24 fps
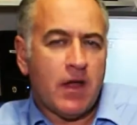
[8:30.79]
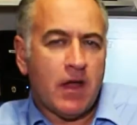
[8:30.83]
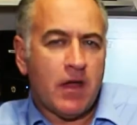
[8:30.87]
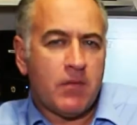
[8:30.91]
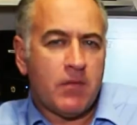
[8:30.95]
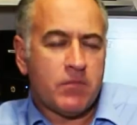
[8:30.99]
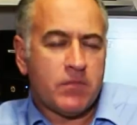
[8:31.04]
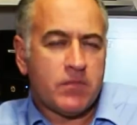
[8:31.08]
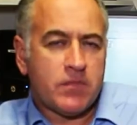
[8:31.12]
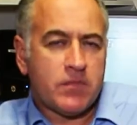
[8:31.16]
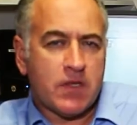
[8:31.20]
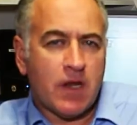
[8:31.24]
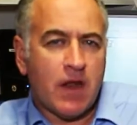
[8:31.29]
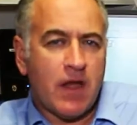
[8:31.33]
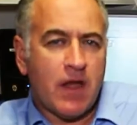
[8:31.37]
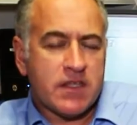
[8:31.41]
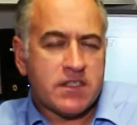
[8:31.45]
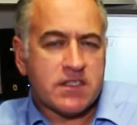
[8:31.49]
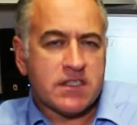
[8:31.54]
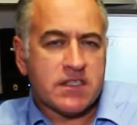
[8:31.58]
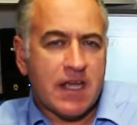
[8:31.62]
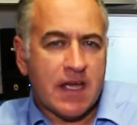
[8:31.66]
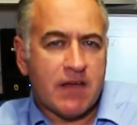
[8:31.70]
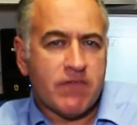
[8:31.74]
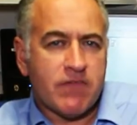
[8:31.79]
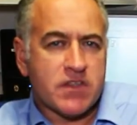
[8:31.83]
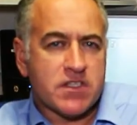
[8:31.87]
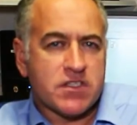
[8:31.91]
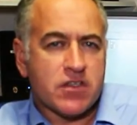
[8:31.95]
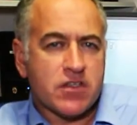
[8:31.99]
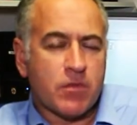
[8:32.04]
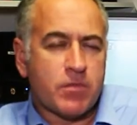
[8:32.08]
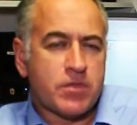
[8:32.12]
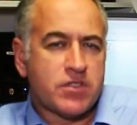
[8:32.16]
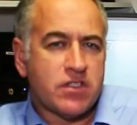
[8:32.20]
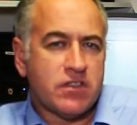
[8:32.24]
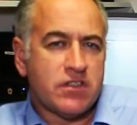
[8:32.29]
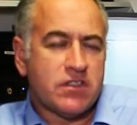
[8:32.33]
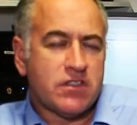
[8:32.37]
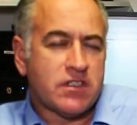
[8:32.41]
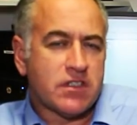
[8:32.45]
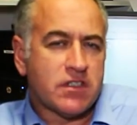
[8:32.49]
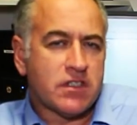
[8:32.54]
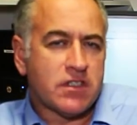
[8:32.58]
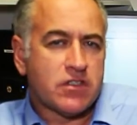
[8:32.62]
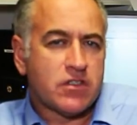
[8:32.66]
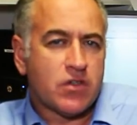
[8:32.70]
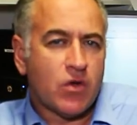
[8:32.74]
I'm delighted to have this
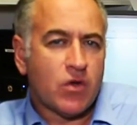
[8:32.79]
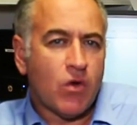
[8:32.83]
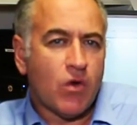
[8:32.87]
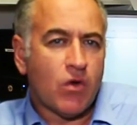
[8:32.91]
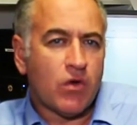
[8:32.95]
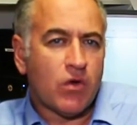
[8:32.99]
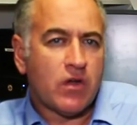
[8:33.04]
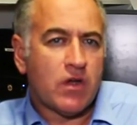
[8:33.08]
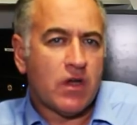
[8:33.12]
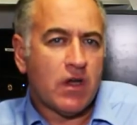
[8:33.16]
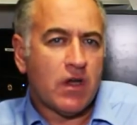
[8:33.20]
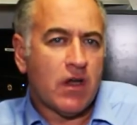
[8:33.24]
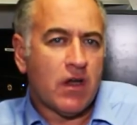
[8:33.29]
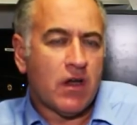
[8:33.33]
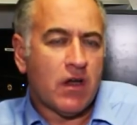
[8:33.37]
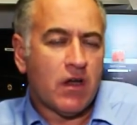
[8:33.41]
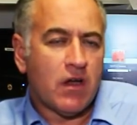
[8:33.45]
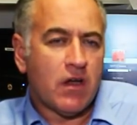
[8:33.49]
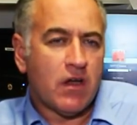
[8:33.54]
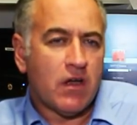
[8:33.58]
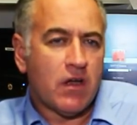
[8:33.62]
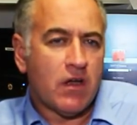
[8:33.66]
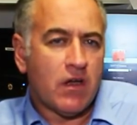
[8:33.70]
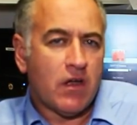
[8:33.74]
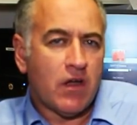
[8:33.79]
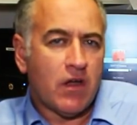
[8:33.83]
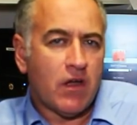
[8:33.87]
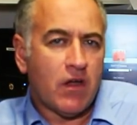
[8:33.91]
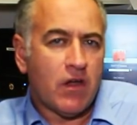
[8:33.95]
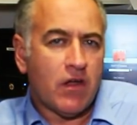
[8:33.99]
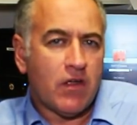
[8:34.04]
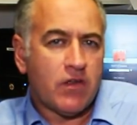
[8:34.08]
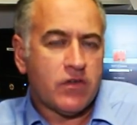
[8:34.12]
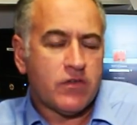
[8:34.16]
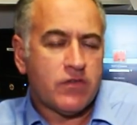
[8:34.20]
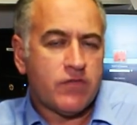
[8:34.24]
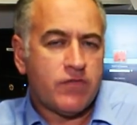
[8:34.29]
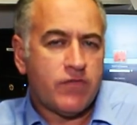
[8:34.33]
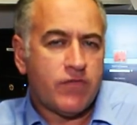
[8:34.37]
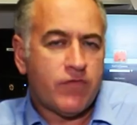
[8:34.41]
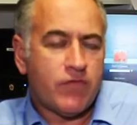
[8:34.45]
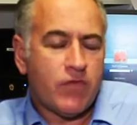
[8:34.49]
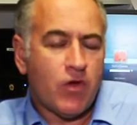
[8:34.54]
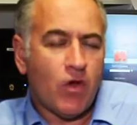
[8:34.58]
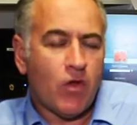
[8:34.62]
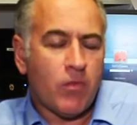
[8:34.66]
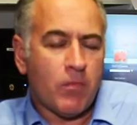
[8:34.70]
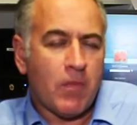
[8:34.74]
opportunity to talk
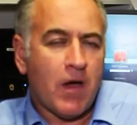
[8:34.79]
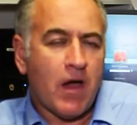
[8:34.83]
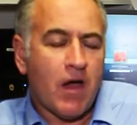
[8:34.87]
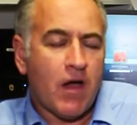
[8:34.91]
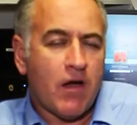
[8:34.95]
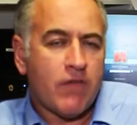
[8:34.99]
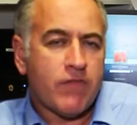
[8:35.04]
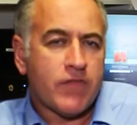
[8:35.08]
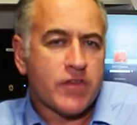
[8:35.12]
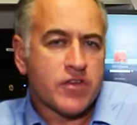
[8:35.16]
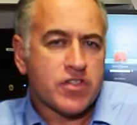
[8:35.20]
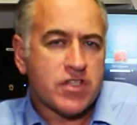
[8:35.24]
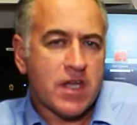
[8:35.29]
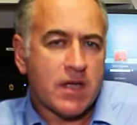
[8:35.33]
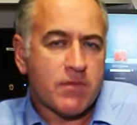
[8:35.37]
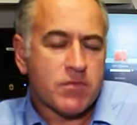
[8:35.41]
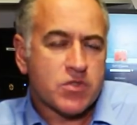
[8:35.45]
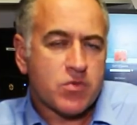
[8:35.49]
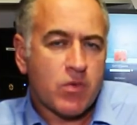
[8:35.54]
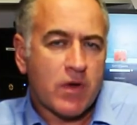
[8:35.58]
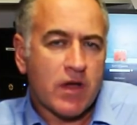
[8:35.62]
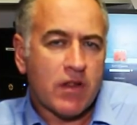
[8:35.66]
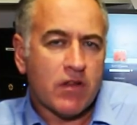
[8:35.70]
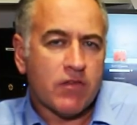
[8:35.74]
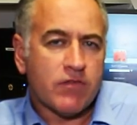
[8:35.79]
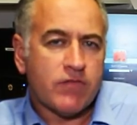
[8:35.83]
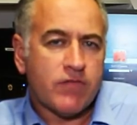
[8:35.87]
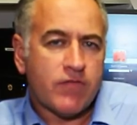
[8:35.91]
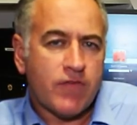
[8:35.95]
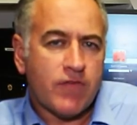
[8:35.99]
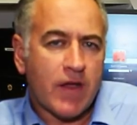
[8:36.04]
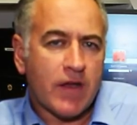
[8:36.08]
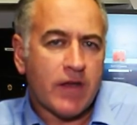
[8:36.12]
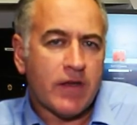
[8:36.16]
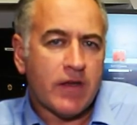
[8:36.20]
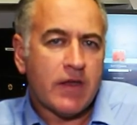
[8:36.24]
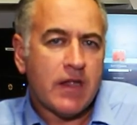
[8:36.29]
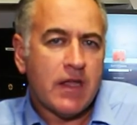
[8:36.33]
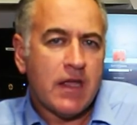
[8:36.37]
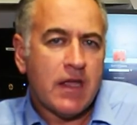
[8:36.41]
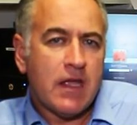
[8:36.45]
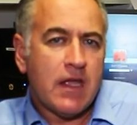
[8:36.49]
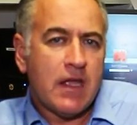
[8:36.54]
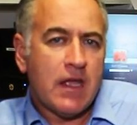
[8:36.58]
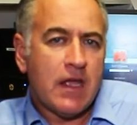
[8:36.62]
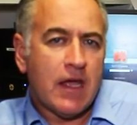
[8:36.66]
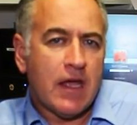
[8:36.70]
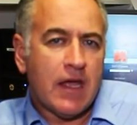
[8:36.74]
on behalf of the James Whale Fund,
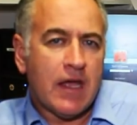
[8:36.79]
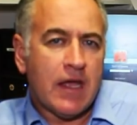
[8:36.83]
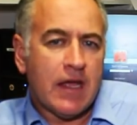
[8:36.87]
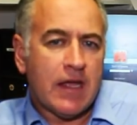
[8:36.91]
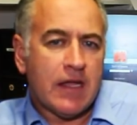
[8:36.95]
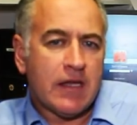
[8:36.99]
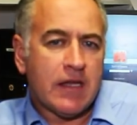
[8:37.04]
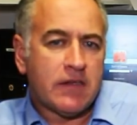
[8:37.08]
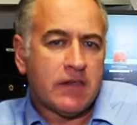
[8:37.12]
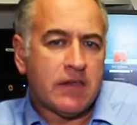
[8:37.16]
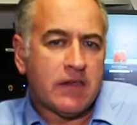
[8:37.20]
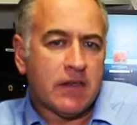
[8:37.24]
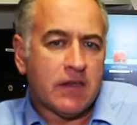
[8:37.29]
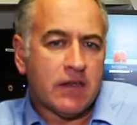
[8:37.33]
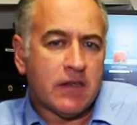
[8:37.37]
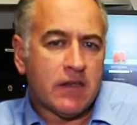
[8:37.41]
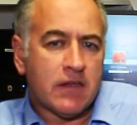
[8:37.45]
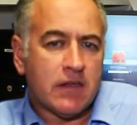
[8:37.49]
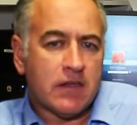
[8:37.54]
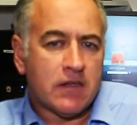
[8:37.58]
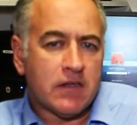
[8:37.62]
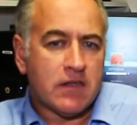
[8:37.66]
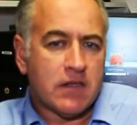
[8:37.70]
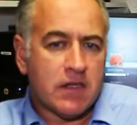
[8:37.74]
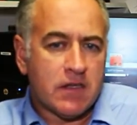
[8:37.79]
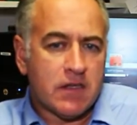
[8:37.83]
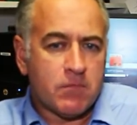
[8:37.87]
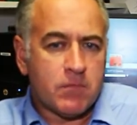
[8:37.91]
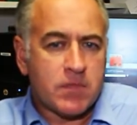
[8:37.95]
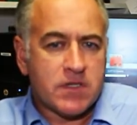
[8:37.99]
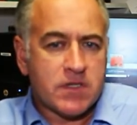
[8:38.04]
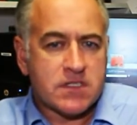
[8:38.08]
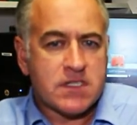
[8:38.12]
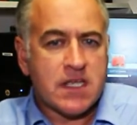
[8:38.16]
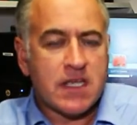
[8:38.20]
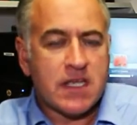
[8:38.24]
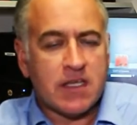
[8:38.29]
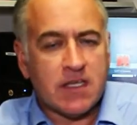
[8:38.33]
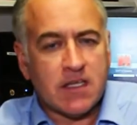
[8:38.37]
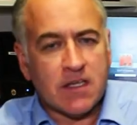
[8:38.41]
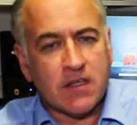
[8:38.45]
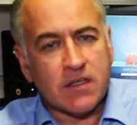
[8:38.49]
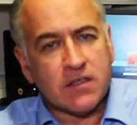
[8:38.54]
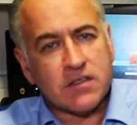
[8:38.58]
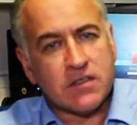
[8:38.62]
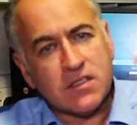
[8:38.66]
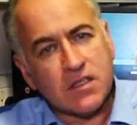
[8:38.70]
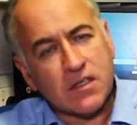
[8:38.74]
and in
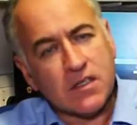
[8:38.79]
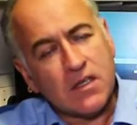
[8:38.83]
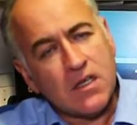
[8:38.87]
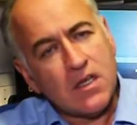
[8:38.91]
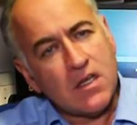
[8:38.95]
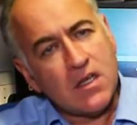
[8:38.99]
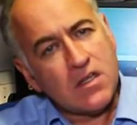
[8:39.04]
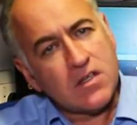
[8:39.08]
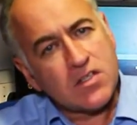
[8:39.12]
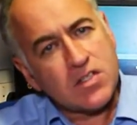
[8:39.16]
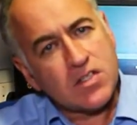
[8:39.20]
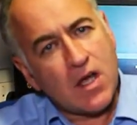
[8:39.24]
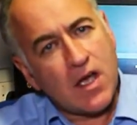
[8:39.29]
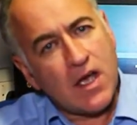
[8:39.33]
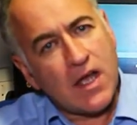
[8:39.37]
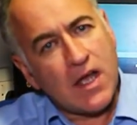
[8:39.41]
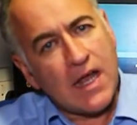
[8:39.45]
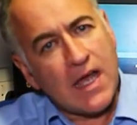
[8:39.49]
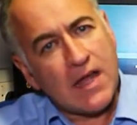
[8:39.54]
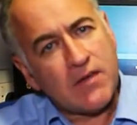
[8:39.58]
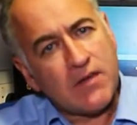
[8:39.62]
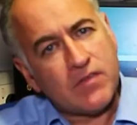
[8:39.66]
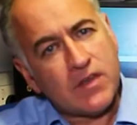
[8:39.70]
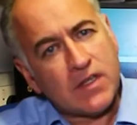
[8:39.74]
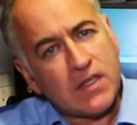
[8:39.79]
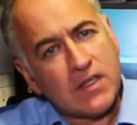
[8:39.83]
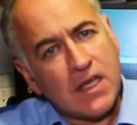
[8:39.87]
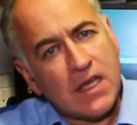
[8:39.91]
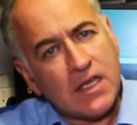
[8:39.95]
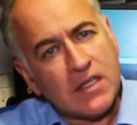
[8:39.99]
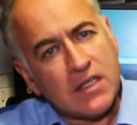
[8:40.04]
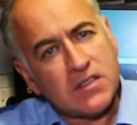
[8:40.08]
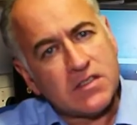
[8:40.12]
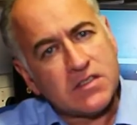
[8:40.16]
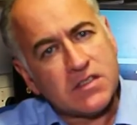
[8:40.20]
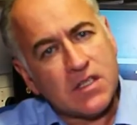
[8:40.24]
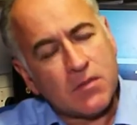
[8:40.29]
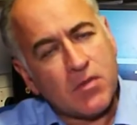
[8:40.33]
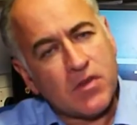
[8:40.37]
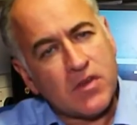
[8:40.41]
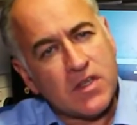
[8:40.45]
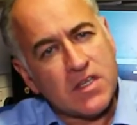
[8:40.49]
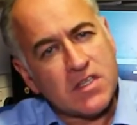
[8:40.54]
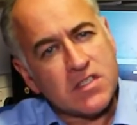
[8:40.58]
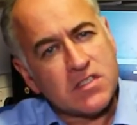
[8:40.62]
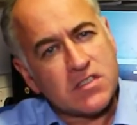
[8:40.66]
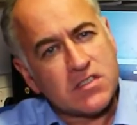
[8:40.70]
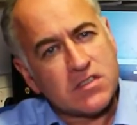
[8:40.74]
particular to try and advocate some
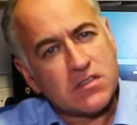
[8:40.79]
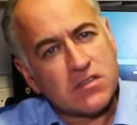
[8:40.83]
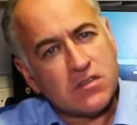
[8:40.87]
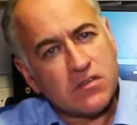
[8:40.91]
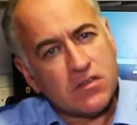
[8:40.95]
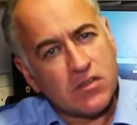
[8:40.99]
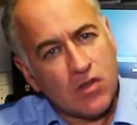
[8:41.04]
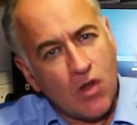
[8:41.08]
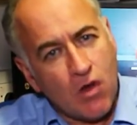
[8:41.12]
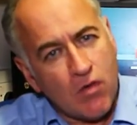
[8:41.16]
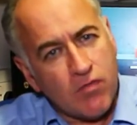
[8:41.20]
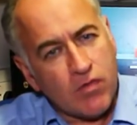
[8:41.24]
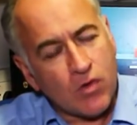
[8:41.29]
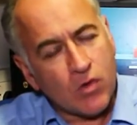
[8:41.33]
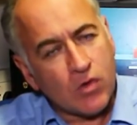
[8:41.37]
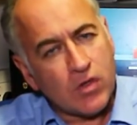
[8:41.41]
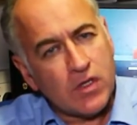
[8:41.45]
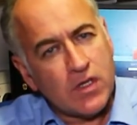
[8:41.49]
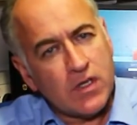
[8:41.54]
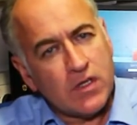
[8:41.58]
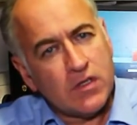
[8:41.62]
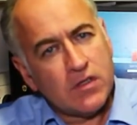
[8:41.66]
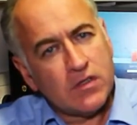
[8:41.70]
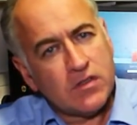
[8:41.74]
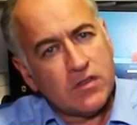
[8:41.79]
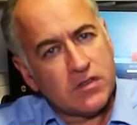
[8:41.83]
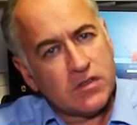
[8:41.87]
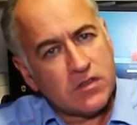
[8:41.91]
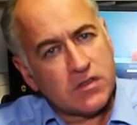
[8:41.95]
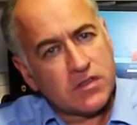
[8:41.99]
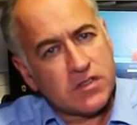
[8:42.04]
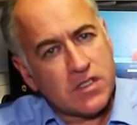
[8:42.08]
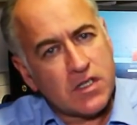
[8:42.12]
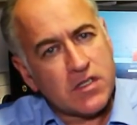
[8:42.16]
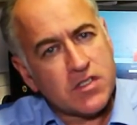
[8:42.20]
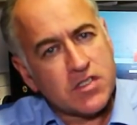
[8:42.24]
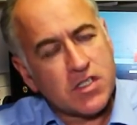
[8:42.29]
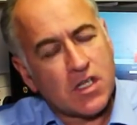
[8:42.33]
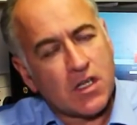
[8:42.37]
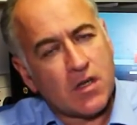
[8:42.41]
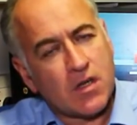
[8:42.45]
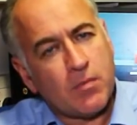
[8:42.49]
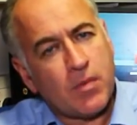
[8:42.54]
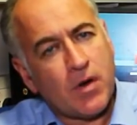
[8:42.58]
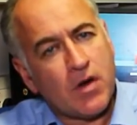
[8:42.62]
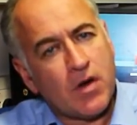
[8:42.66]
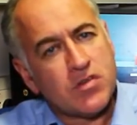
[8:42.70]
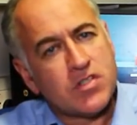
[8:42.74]
of these novel
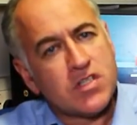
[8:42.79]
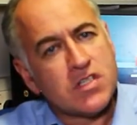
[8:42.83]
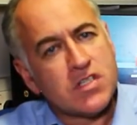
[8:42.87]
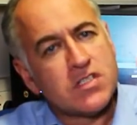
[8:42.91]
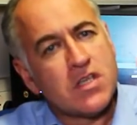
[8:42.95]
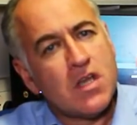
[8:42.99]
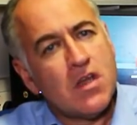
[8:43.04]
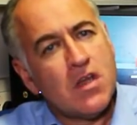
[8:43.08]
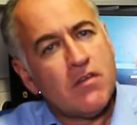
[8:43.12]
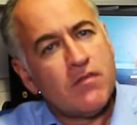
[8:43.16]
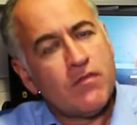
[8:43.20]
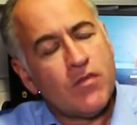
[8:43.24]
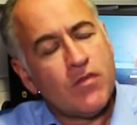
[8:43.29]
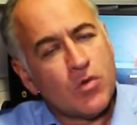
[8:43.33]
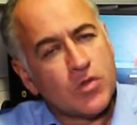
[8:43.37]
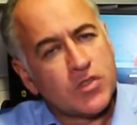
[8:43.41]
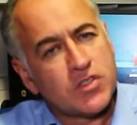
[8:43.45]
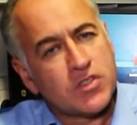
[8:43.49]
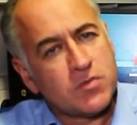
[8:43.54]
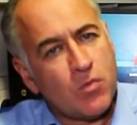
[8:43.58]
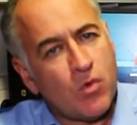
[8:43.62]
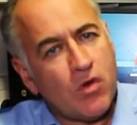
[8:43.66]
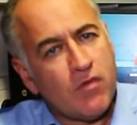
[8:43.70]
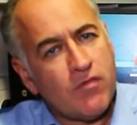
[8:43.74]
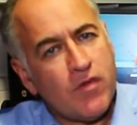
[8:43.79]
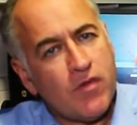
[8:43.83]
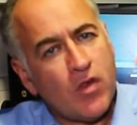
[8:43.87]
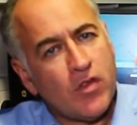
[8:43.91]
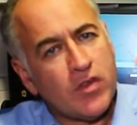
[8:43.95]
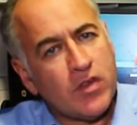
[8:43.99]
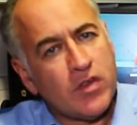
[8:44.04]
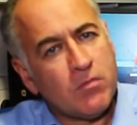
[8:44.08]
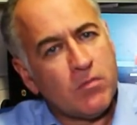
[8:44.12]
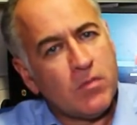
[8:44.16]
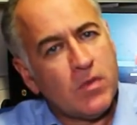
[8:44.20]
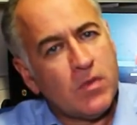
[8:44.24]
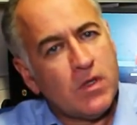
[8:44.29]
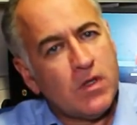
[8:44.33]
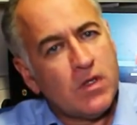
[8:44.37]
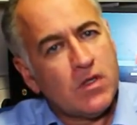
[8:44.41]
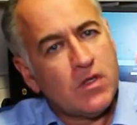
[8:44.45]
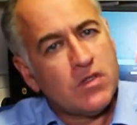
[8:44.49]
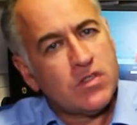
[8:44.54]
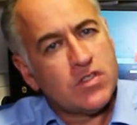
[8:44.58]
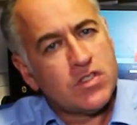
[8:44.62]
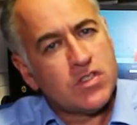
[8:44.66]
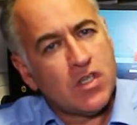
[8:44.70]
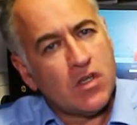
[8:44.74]
surgical approaches for smaller volume
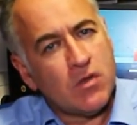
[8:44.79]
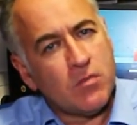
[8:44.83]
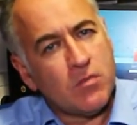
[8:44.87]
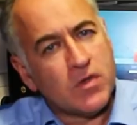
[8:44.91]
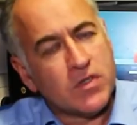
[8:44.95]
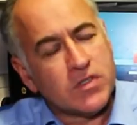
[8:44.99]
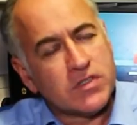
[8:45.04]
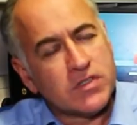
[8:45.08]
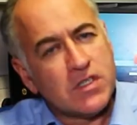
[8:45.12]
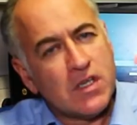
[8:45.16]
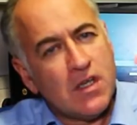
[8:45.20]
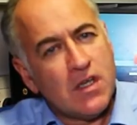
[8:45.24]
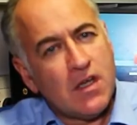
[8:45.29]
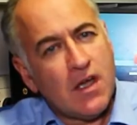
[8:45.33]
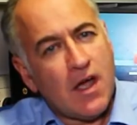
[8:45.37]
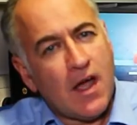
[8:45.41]
tumours.